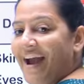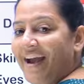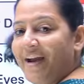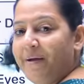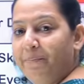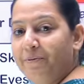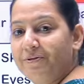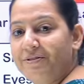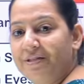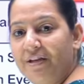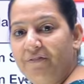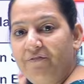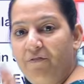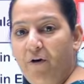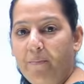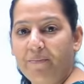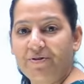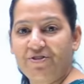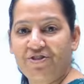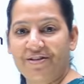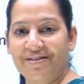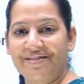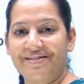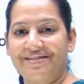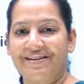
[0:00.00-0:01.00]
Adipocere
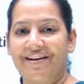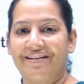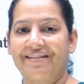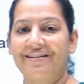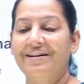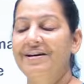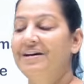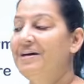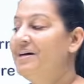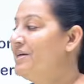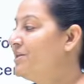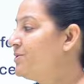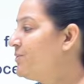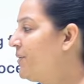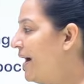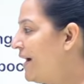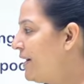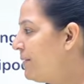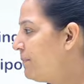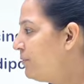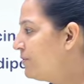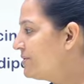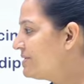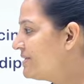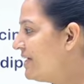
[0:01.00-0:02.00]
formation is done. So
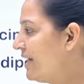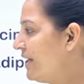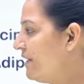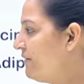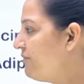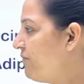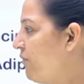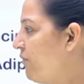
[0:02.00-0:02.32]
adipocere